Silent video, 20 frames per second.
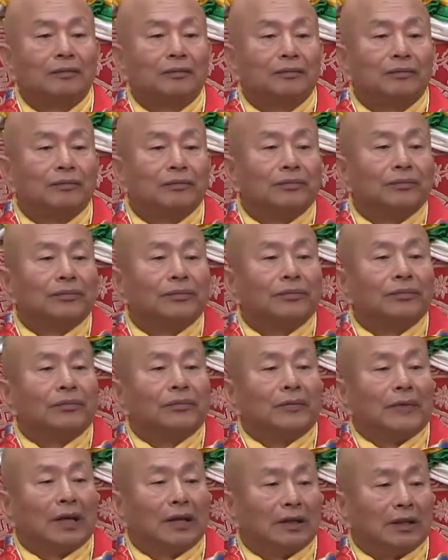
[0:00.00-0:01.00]
so
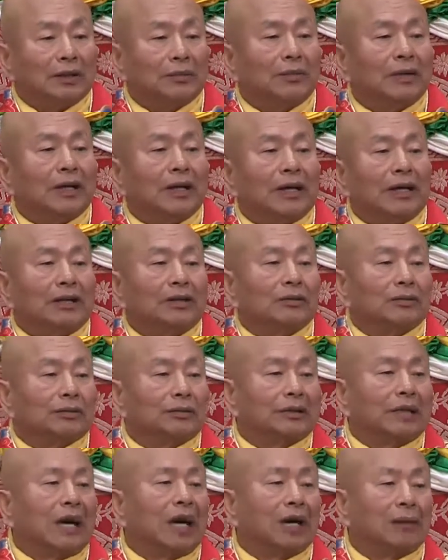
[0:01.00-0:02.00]
Hiking Kuan Yin
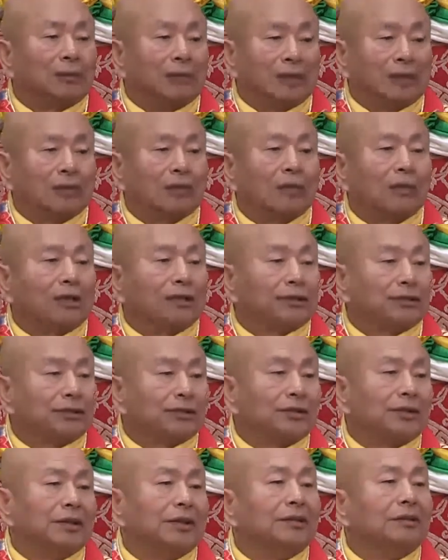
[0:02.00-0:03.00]
is also
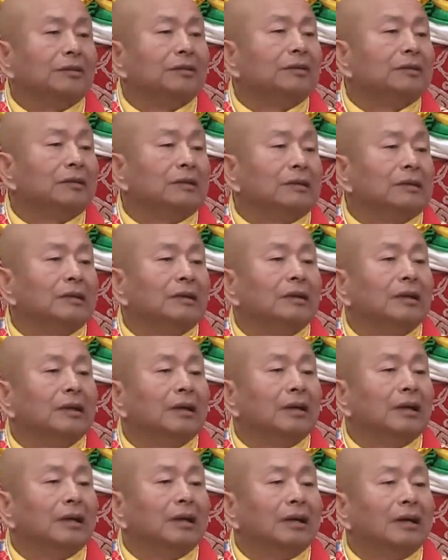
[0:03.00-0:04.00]
one Kuan Yin.
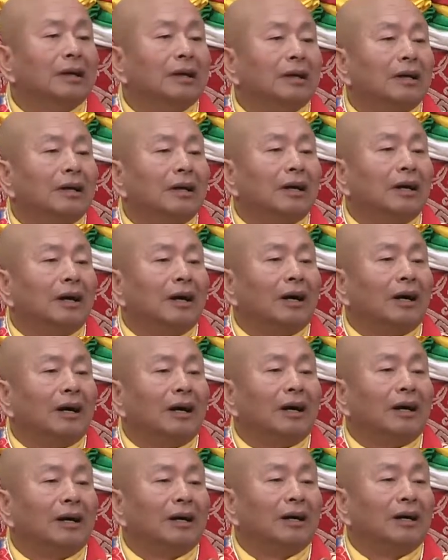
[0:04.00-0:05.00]
And
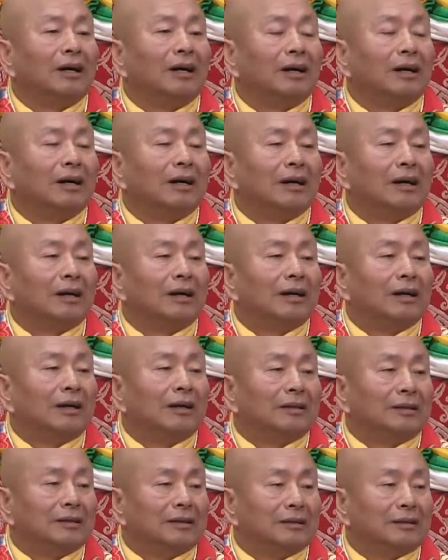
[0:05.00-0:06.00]
inside it there's a
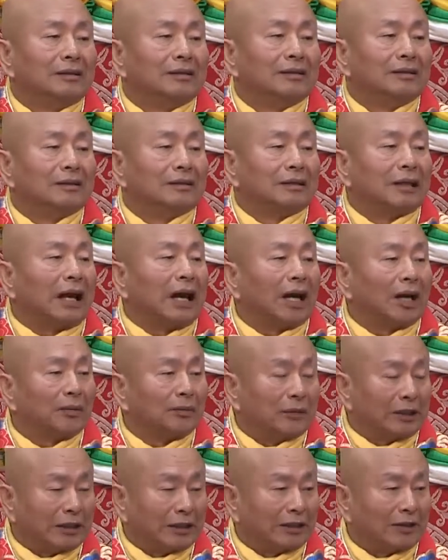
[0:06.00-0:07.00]
Taming Kuan
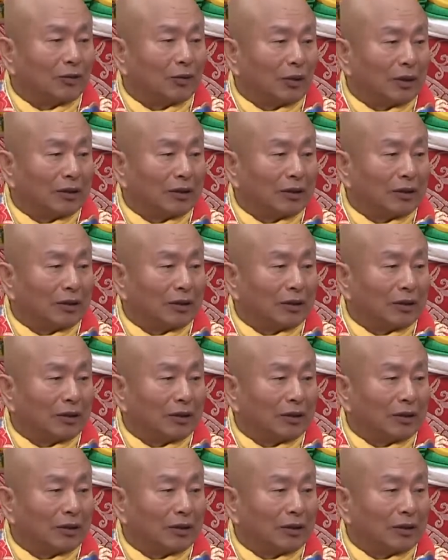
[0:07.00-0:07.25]
Yin.